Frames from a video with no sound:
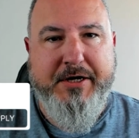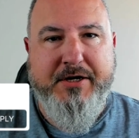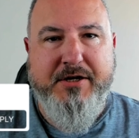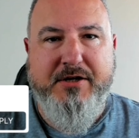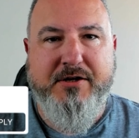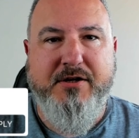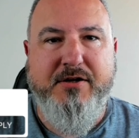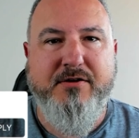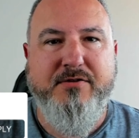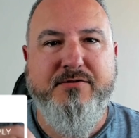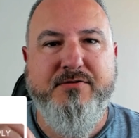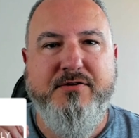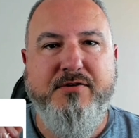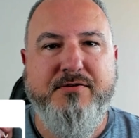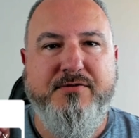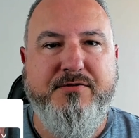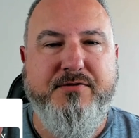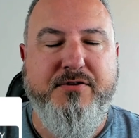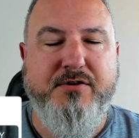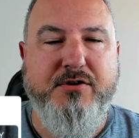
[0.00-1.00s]
He is
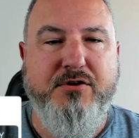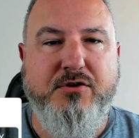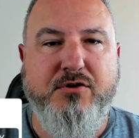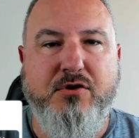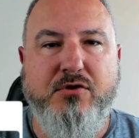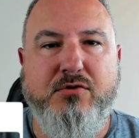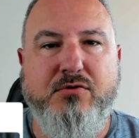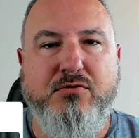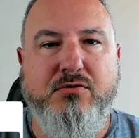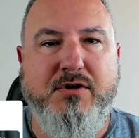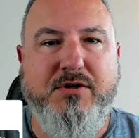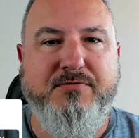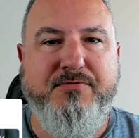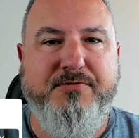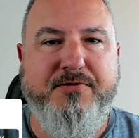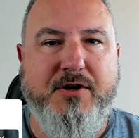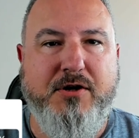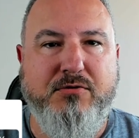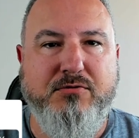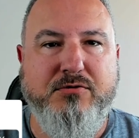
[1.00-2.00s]
the CEO and
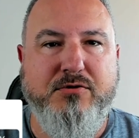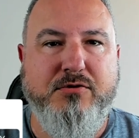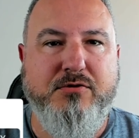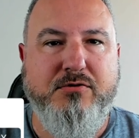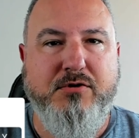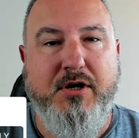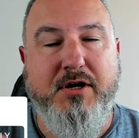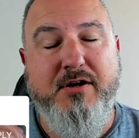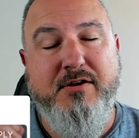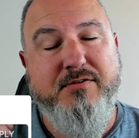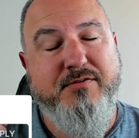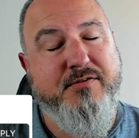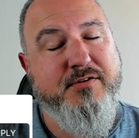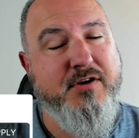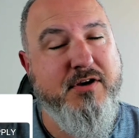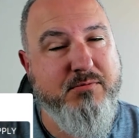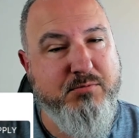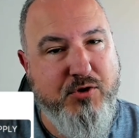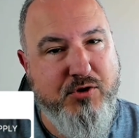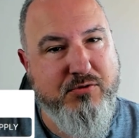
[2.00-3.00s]
founder and
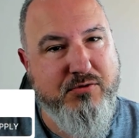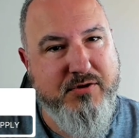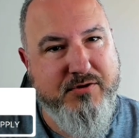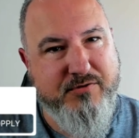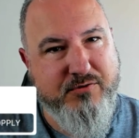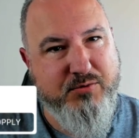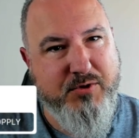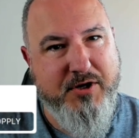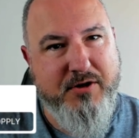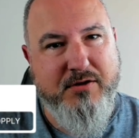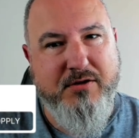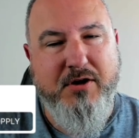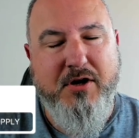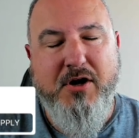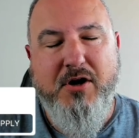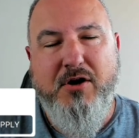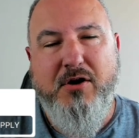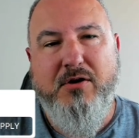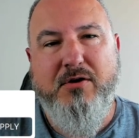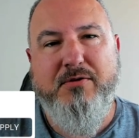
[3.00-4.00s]
CMO as well
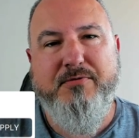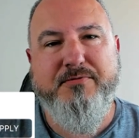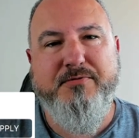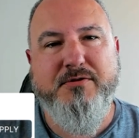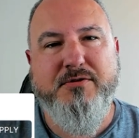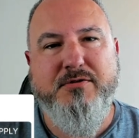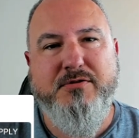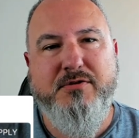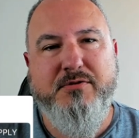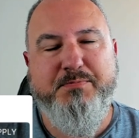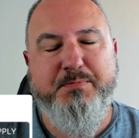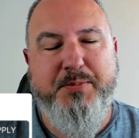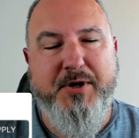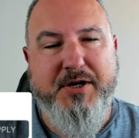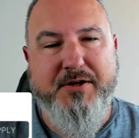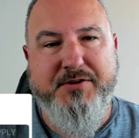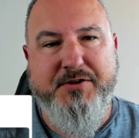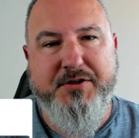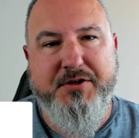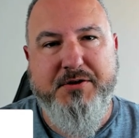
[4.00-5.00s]
of uh, the
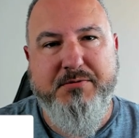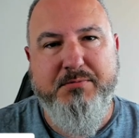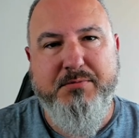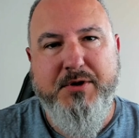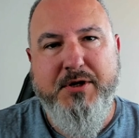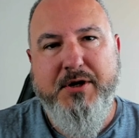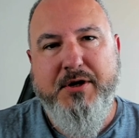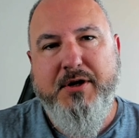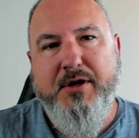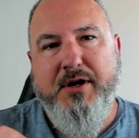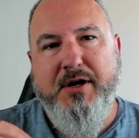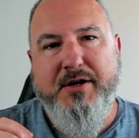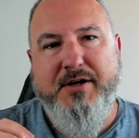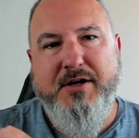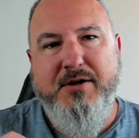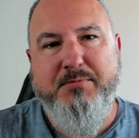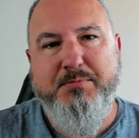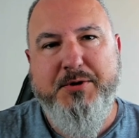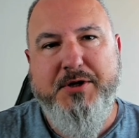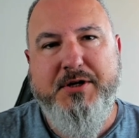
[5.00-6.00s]
PARTTEAM, a
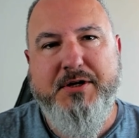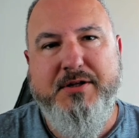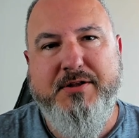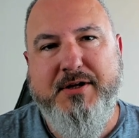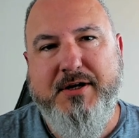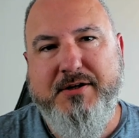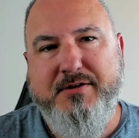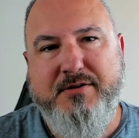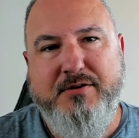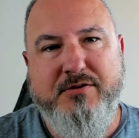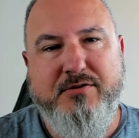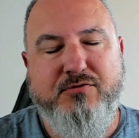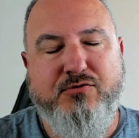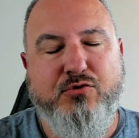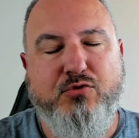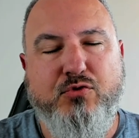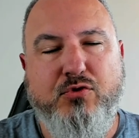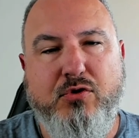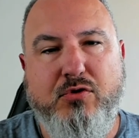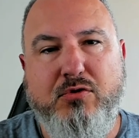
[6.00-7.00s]
company that
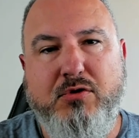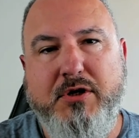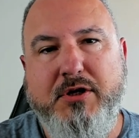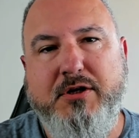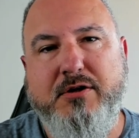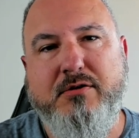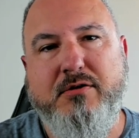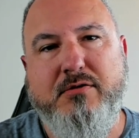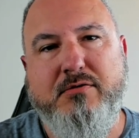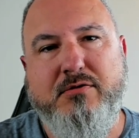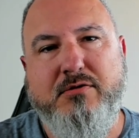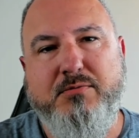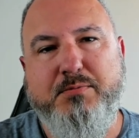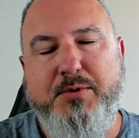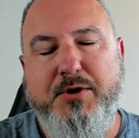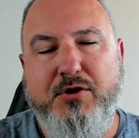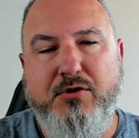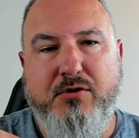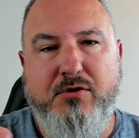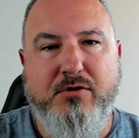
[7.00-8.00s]
is growing the
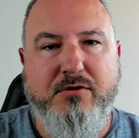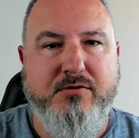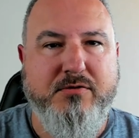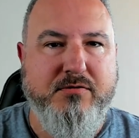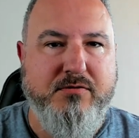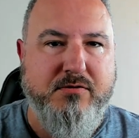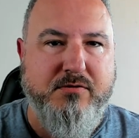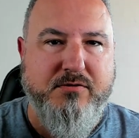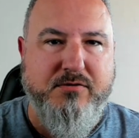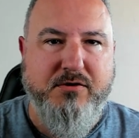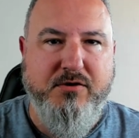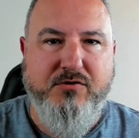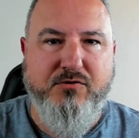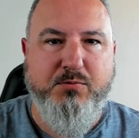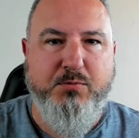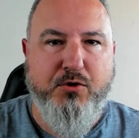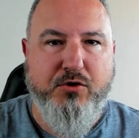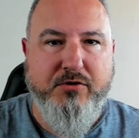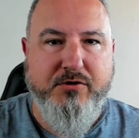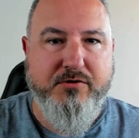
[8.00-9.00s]
beyond these
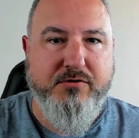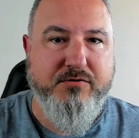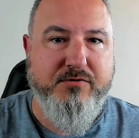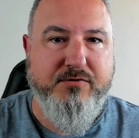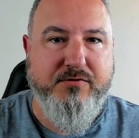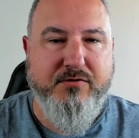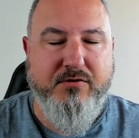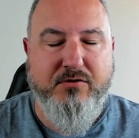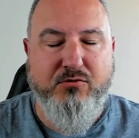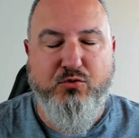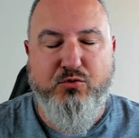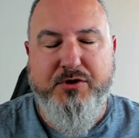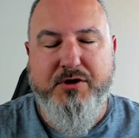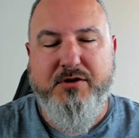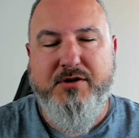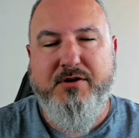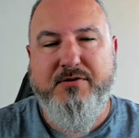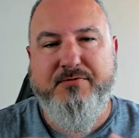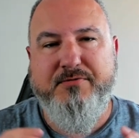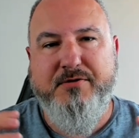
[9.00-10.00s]
borders. We
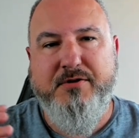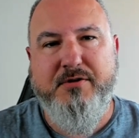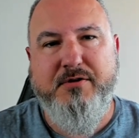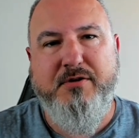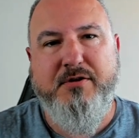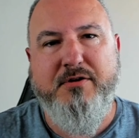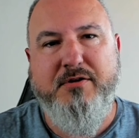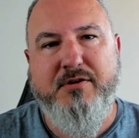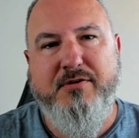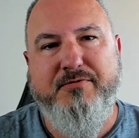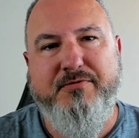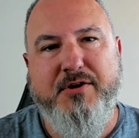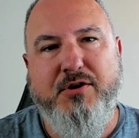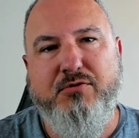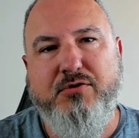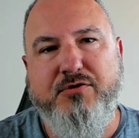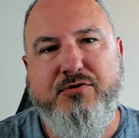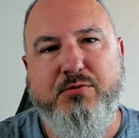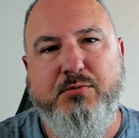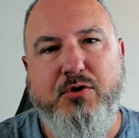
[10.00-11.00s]
live in, in a
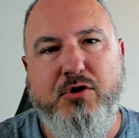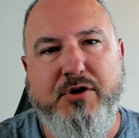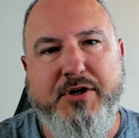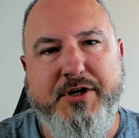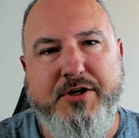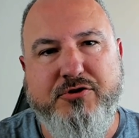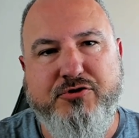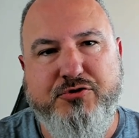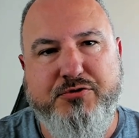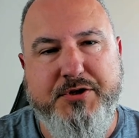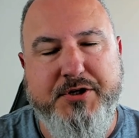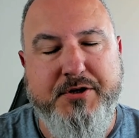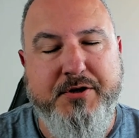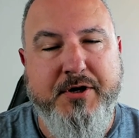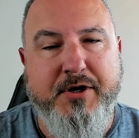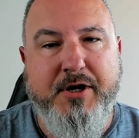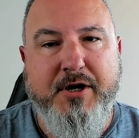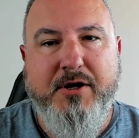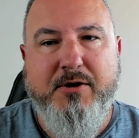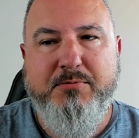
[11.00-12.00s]
very small country,
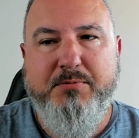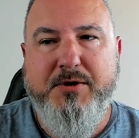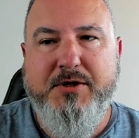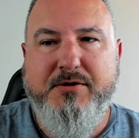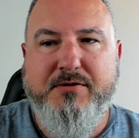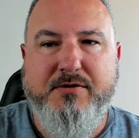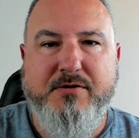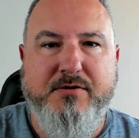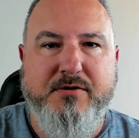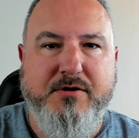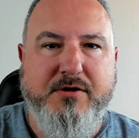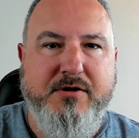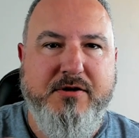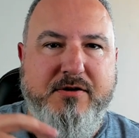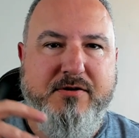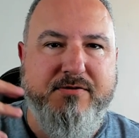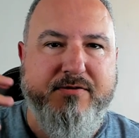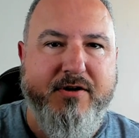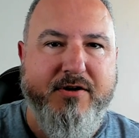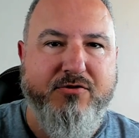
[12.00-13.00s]
but uh,
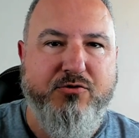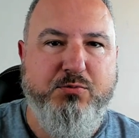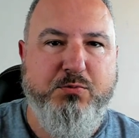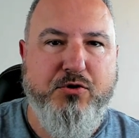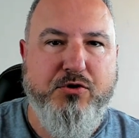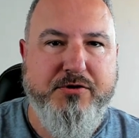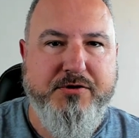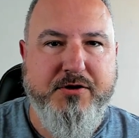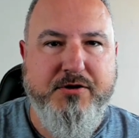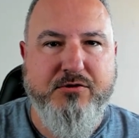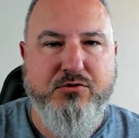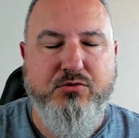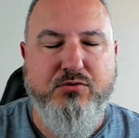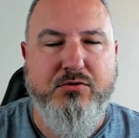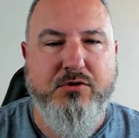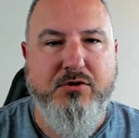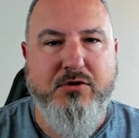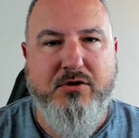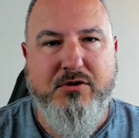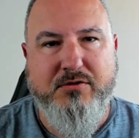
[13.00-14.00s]
he is exporting
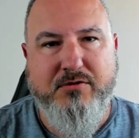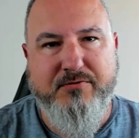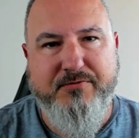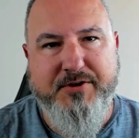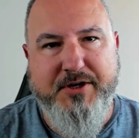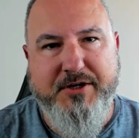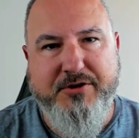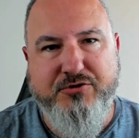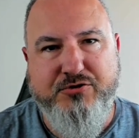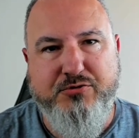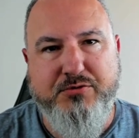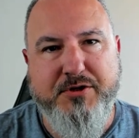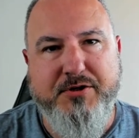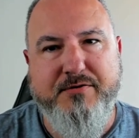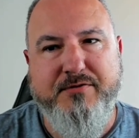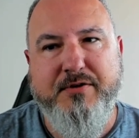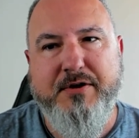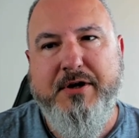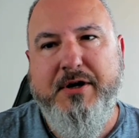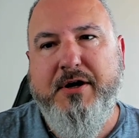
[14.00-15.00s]
to a lot of
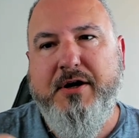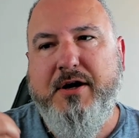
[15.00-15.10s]
countries.